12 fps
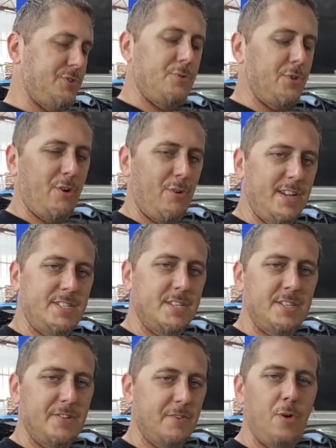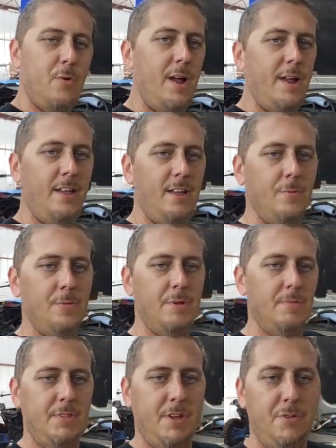through the graces of who I am
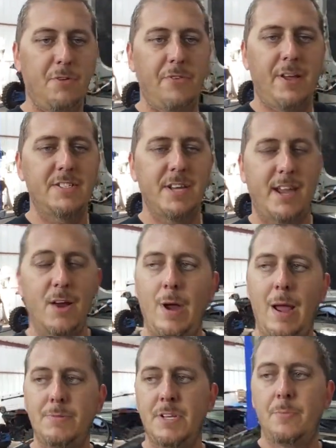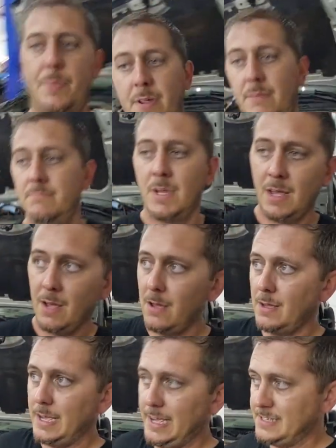and the other things I get wrapped up in,
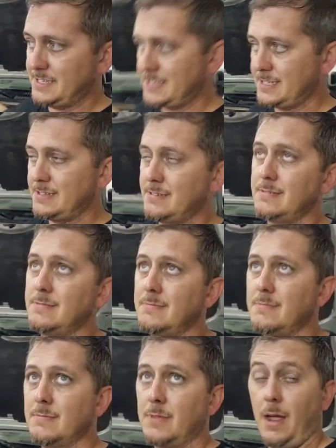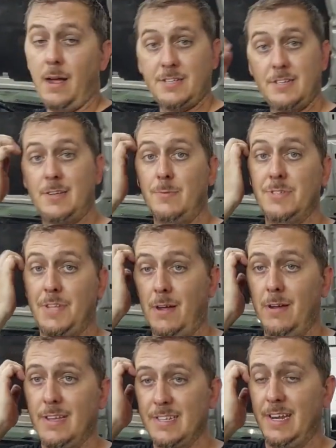it's, gosh, it's almost
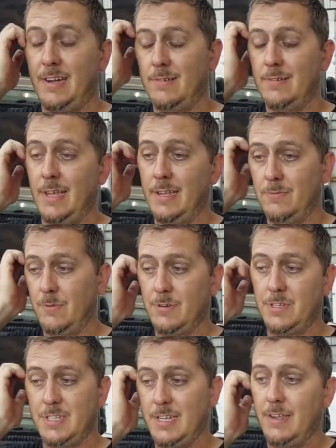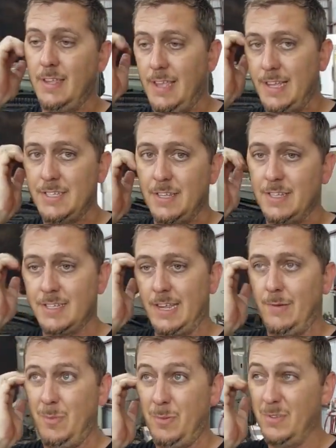August now, and we're just now getting the heads on this
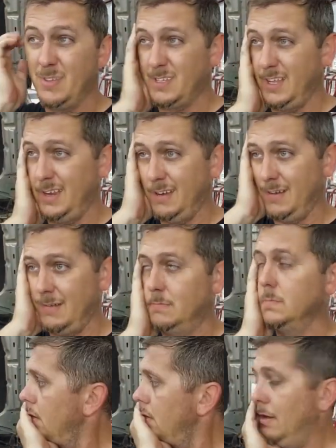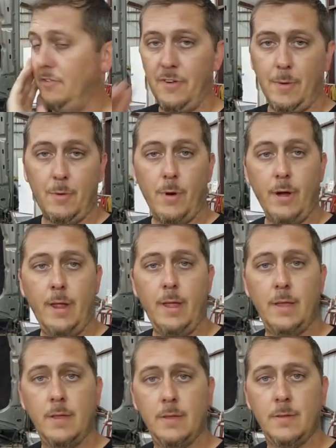thing. We pulled this thing in here in, what, February?
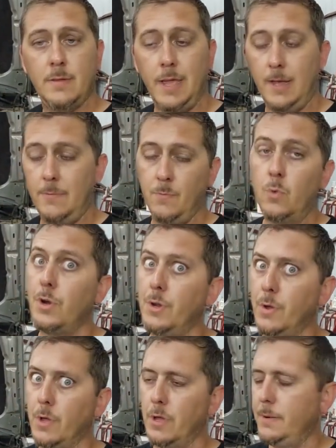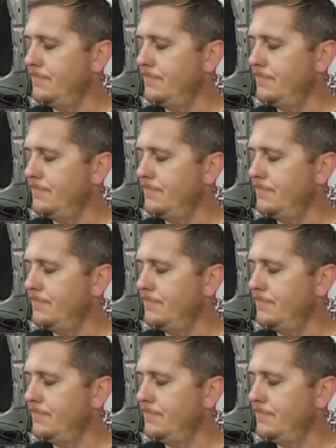Yeah, we're doing good.